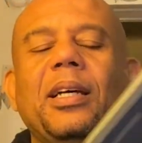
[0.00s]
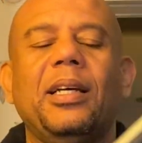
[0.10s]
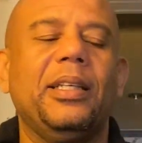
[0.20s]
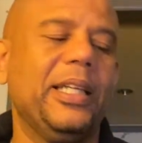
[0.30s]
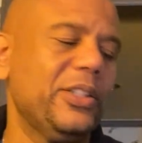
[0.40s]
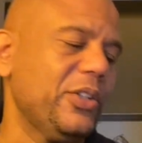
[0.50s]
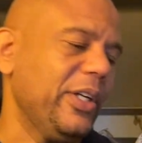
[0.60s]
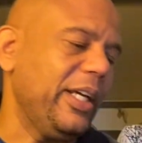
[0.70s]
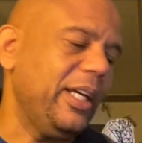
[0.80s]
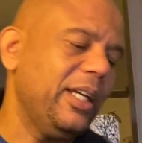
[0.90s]

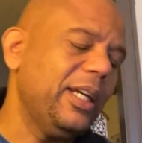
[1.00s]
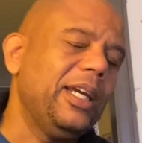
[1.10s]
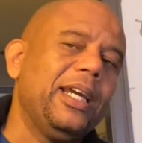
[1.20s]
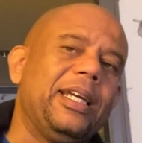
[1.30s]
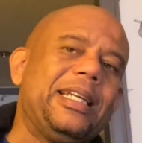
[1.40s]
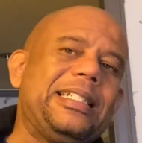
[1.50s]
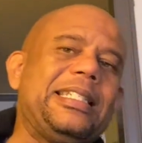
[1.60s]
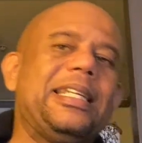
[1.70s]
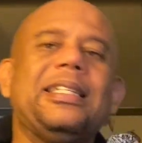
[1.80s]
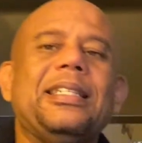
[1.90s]
yesterday, and I
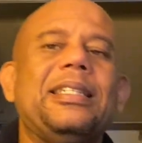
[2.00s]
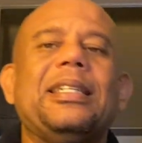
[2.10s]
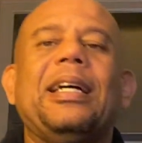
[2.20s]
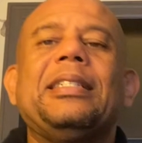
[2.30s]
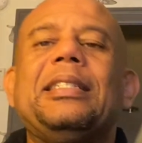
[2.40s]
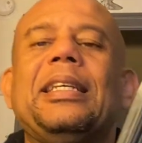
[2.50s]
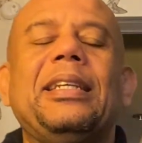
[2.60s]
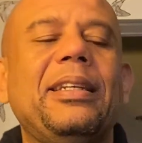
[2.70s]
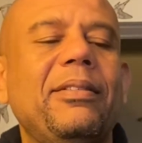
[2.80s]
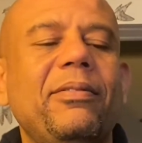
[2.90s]

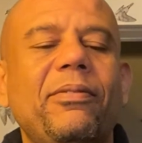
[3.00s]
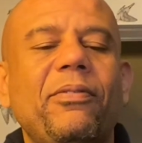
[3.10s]
didn't